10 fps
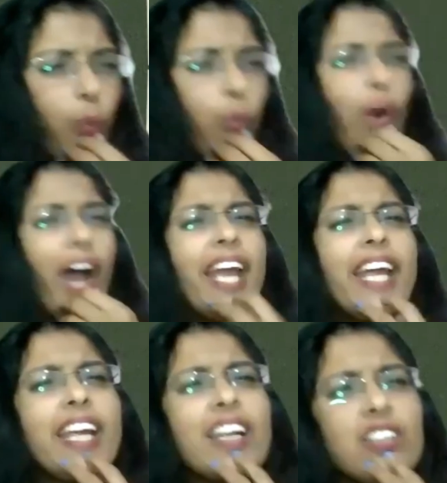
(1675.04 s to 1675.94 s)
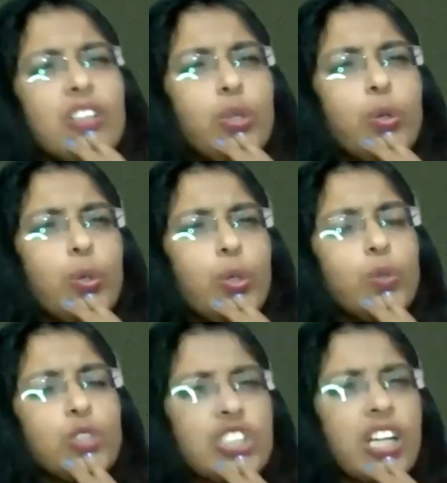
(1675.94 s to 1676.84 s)
why don't
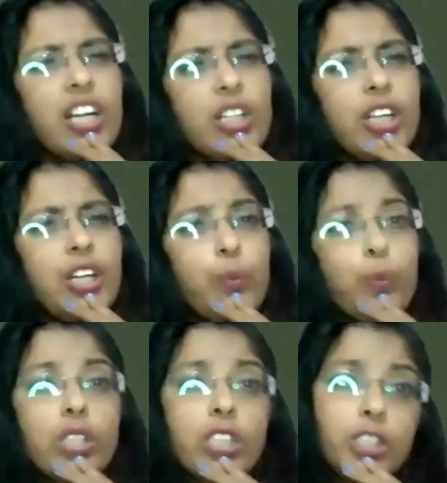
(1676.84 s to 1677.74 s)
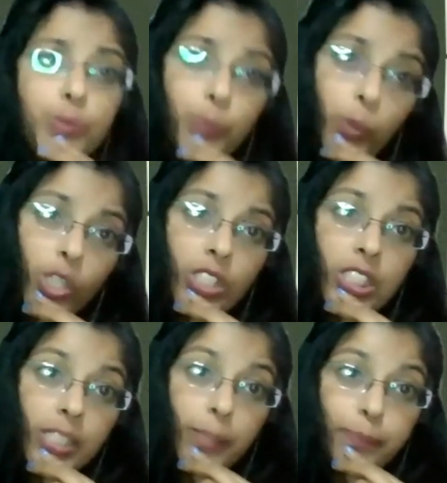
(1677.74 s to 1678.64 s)
you start it with the small
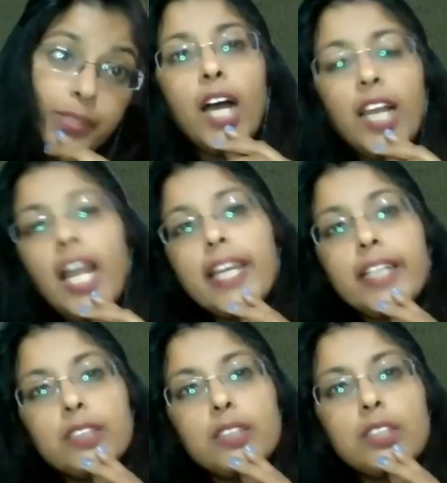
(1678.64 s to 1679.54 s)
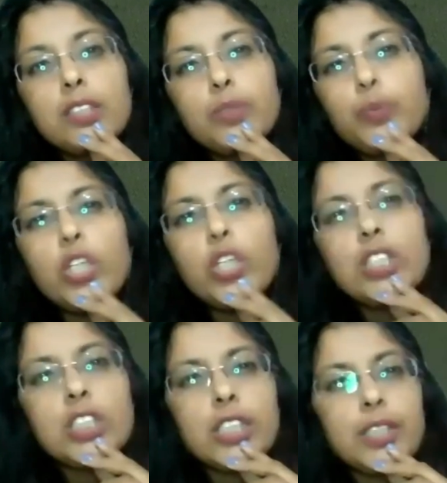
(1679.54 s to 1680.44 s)
steps? Like, for
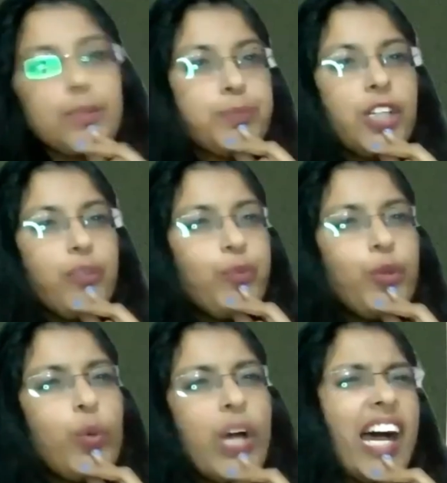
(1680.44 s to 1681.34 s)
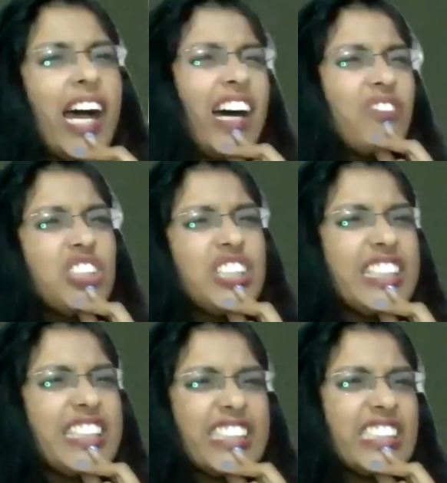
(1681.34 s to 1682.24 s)
instance, if you have the
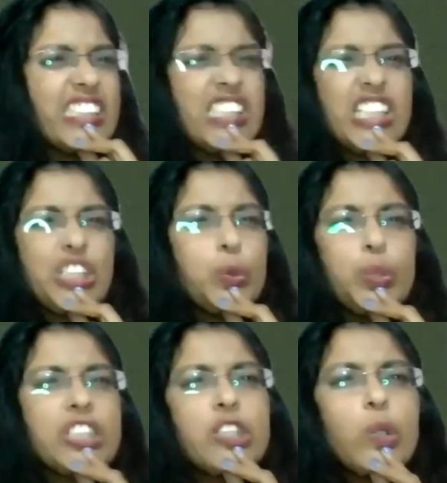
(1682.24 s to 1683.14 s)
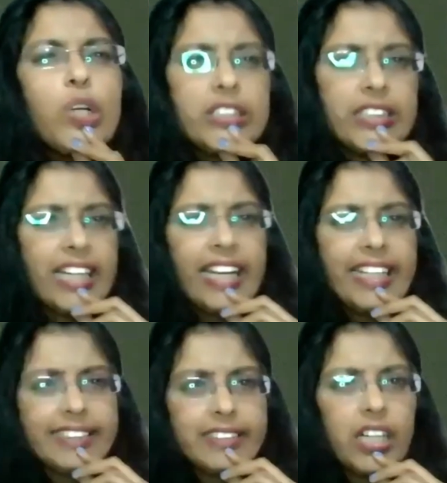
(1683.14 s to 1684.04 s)
tendency that you did not
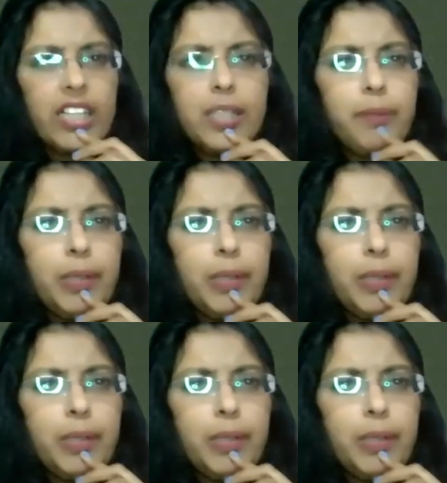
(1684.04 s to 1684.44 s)
like other